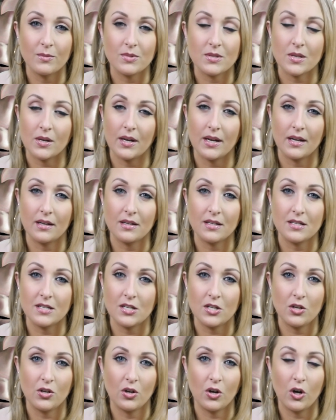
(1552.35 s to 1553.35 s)
So I
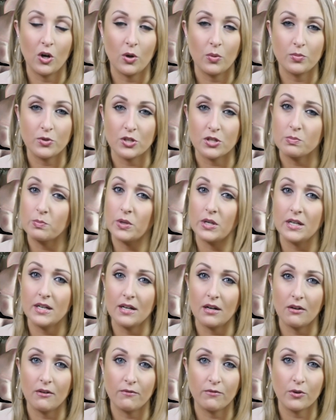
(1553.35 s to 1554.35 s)
continue to hope just putting
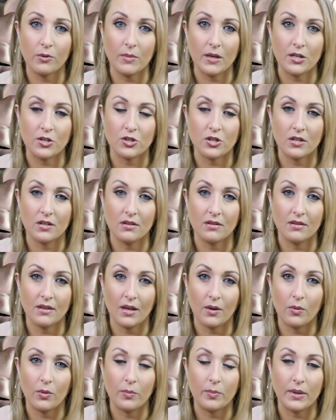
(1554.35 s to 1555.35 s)
out information
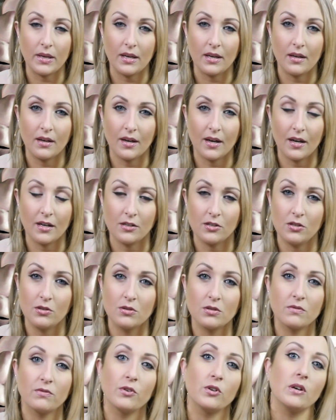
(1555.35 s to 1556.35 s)
that will be
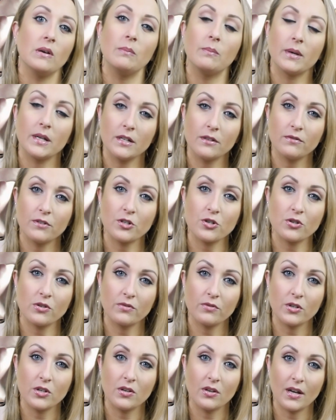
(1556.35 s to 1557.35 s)
useful and beneficial
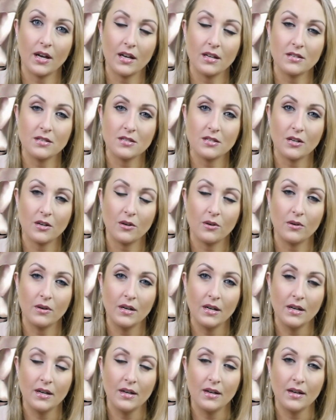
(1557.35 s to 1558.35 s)
for you guys. So
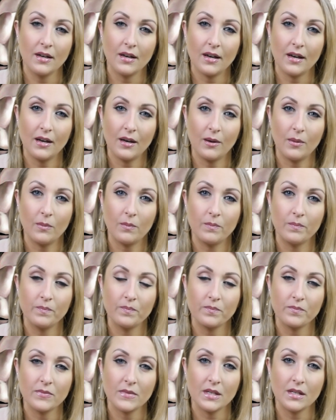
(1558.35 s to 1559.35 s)

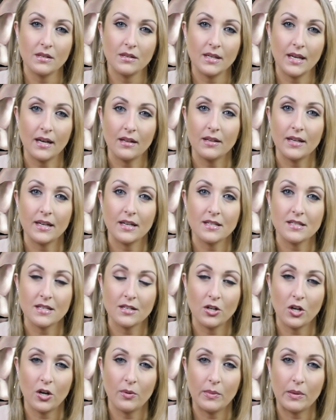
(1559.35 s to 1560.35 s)
yeah, like I
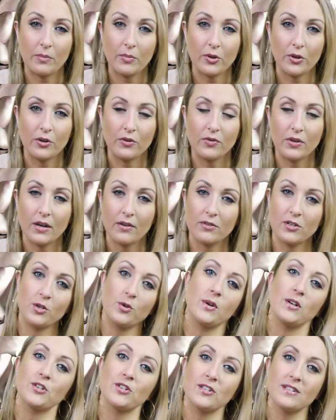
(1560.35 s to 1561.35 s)
said, comment below if you have any
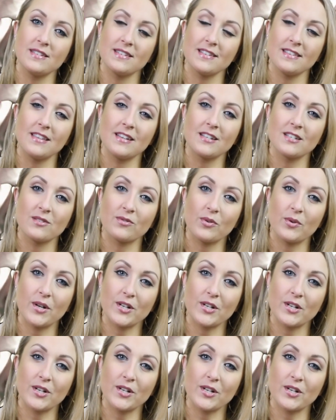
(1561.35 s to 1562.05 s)
questions, and thanks for